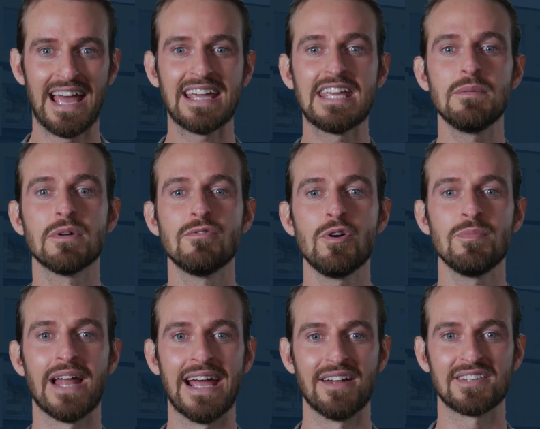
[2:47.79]
and keep the room
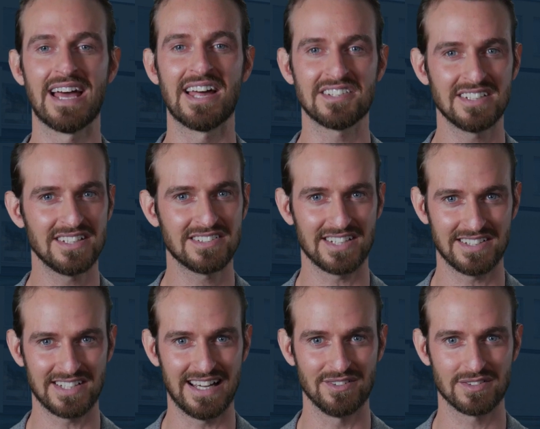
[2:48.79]
layout as it is
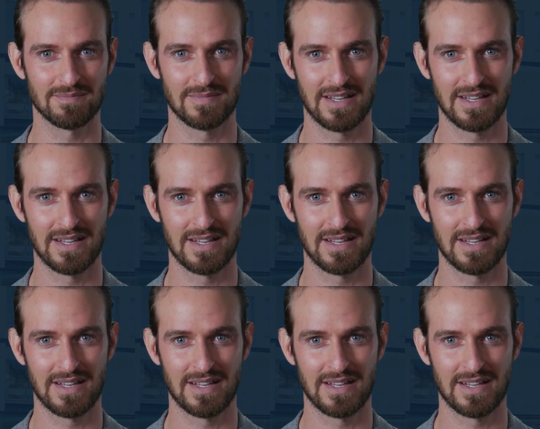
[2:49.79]
set out.